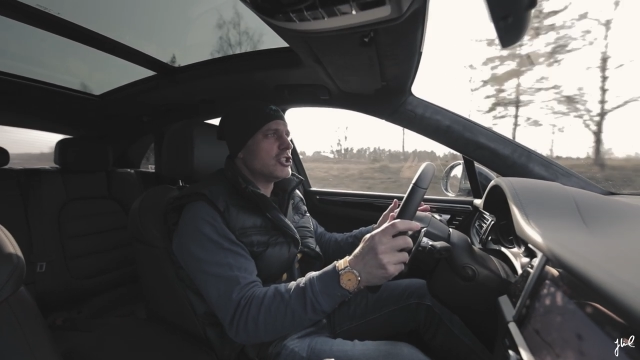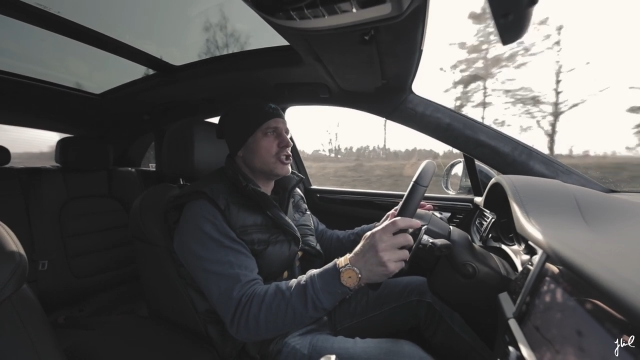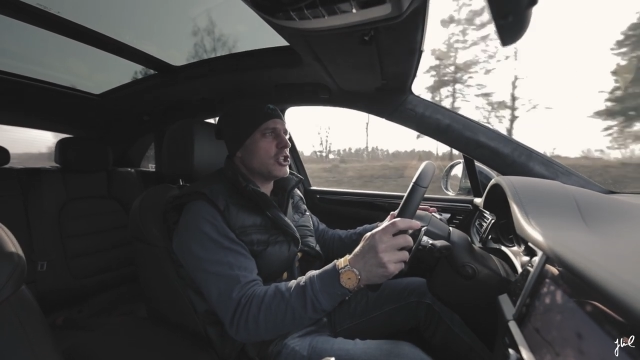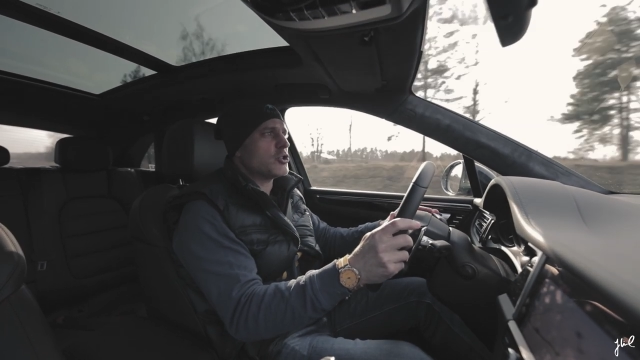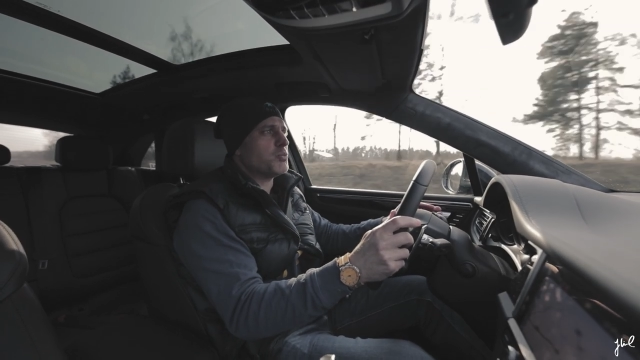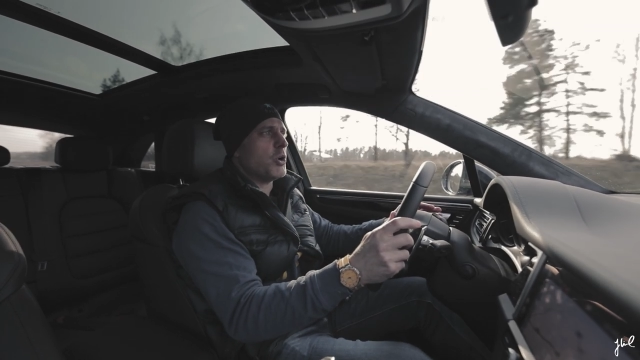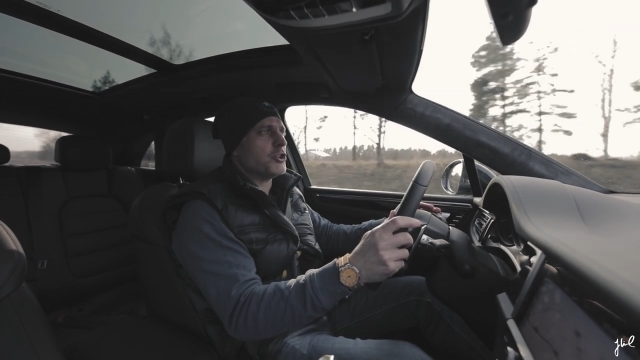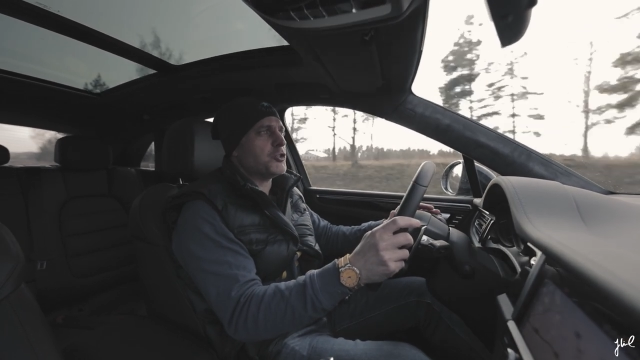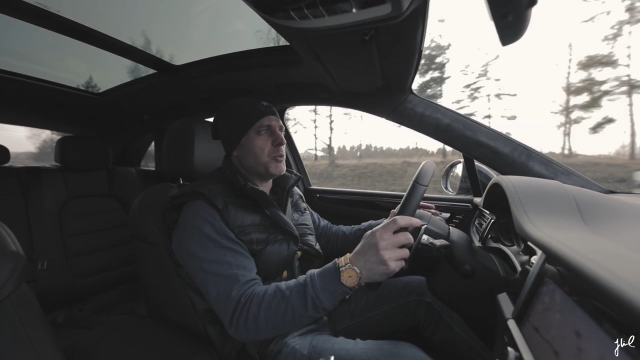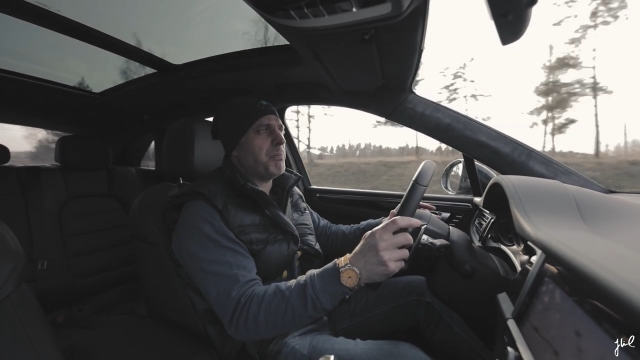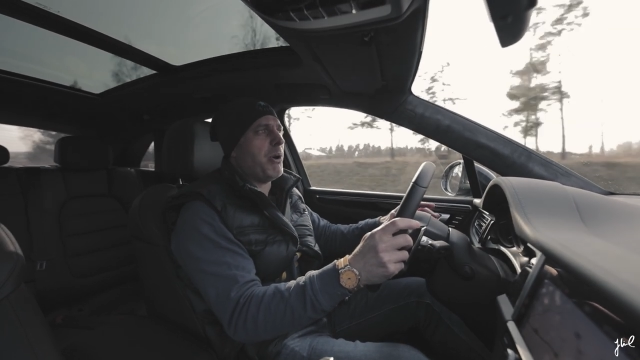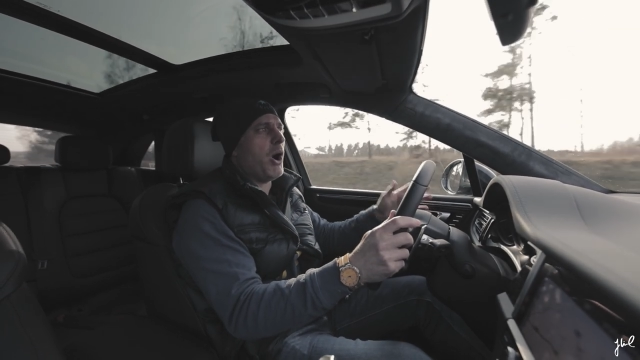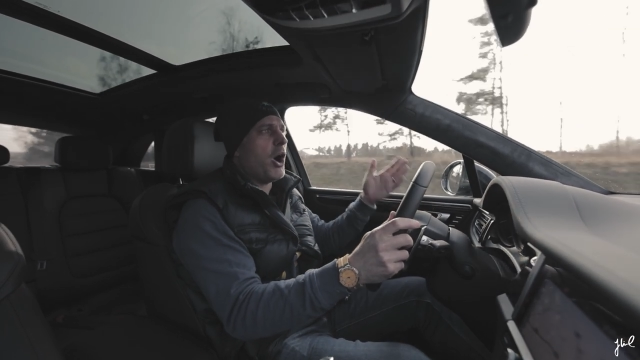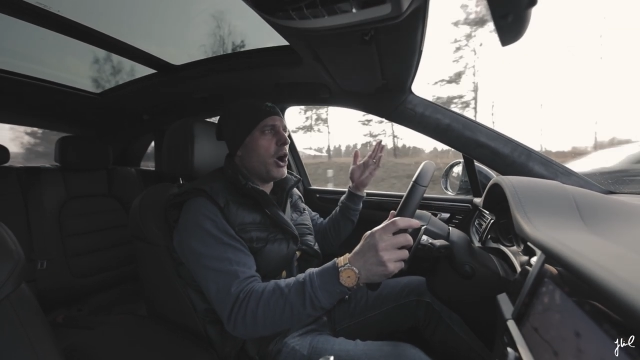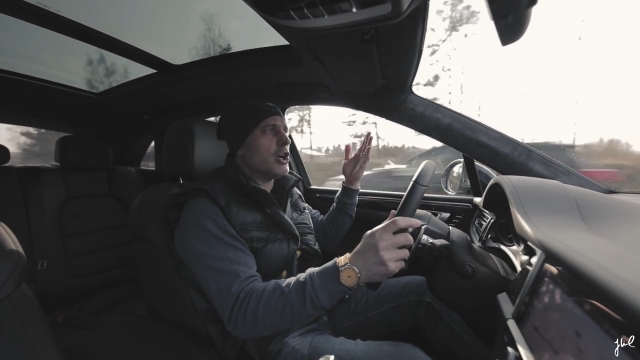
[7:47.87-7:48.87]
just want to
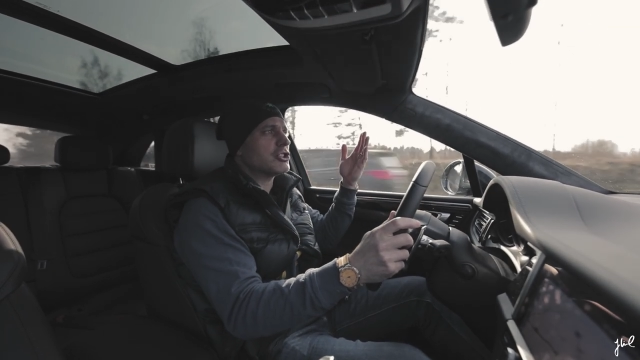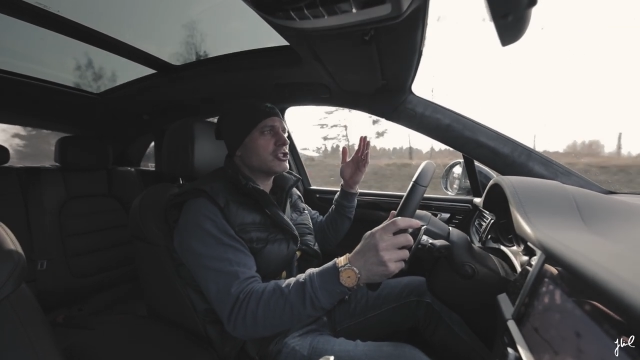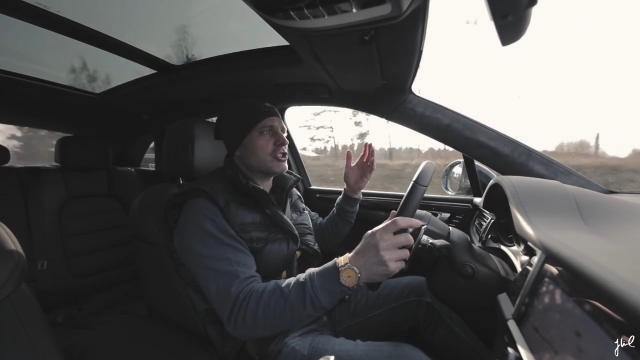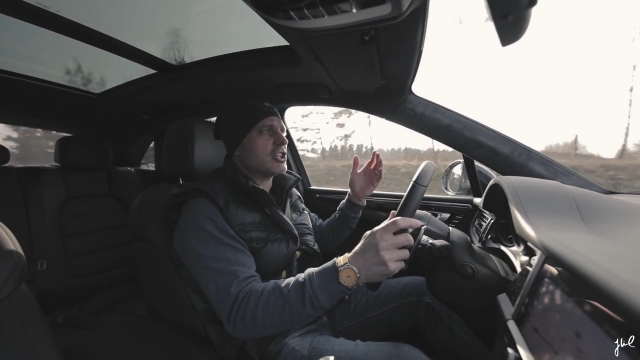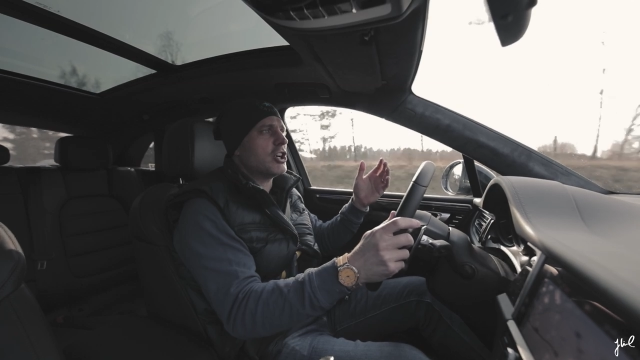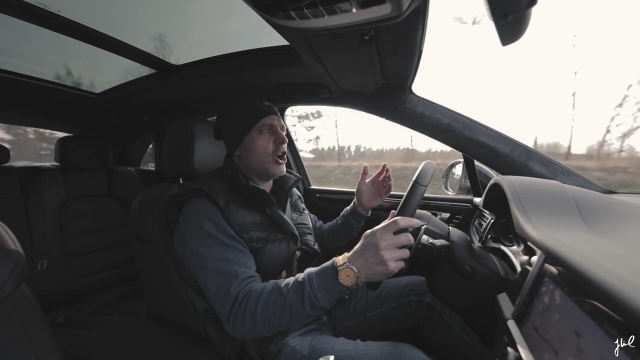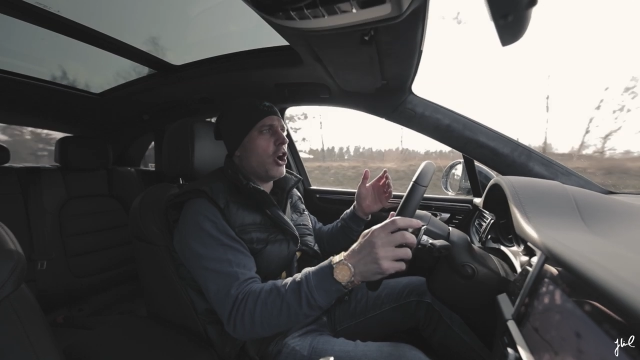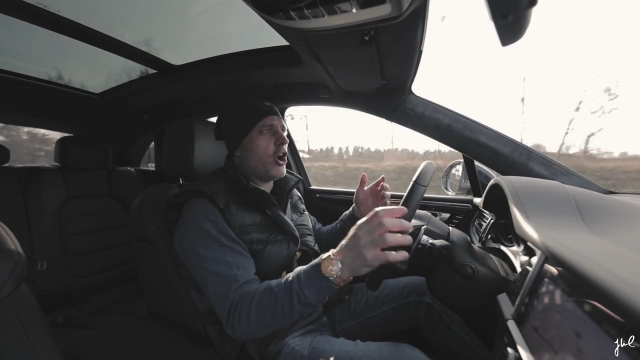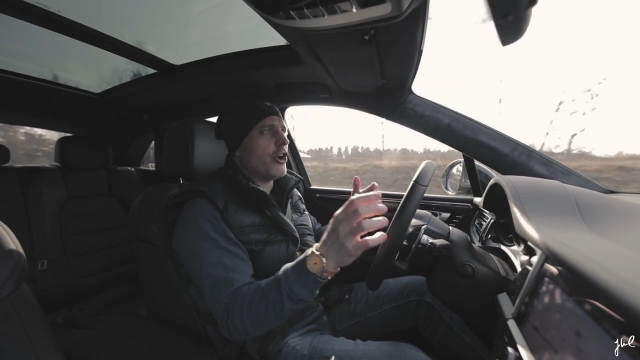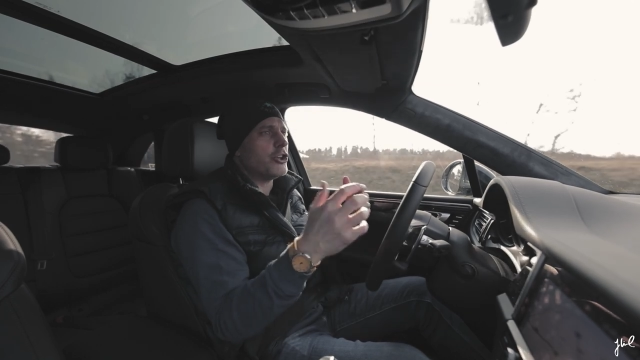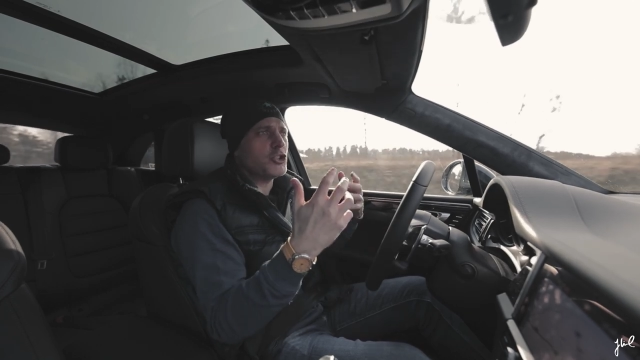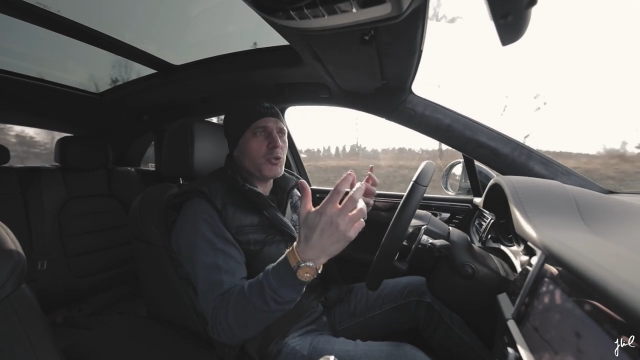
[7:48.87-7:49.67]
pass a car,